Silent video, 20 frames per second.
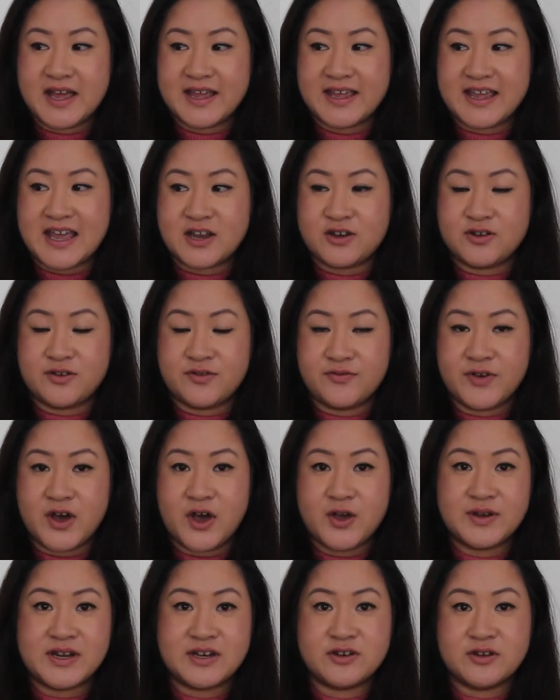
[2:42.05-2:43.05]
get a new
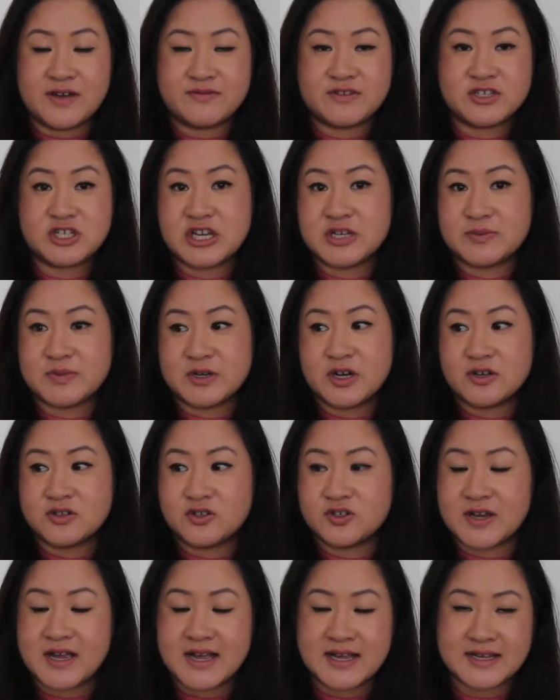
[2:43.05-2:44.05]
phone and not have to change my
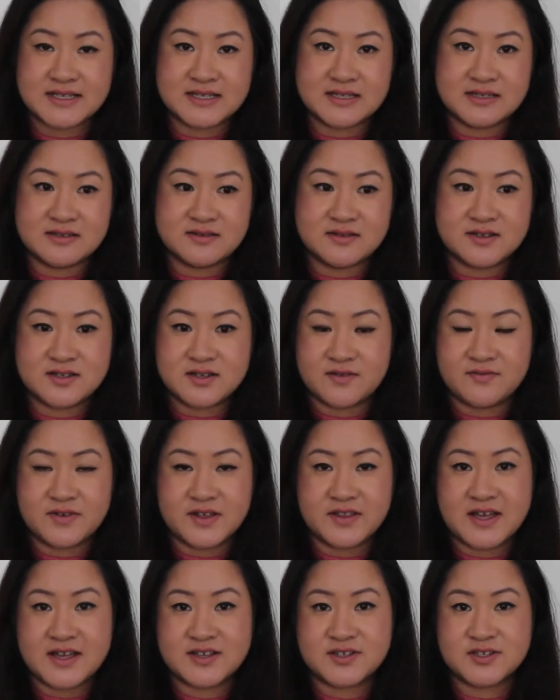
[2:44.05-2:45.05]
contract and stuff
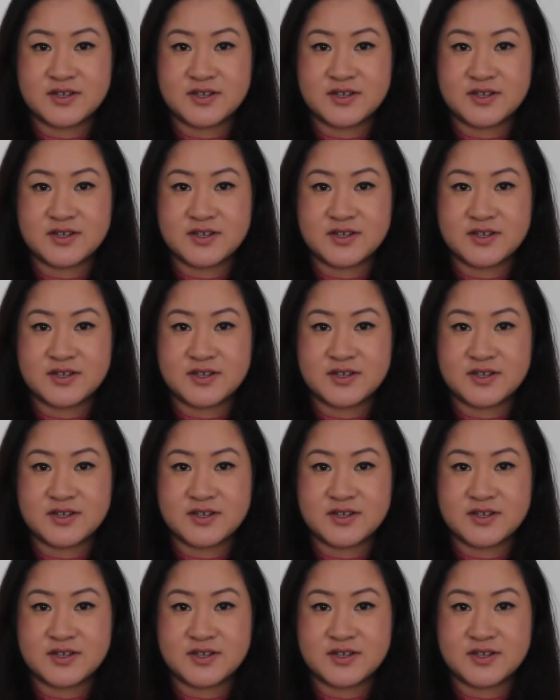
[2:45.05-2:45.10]
like that.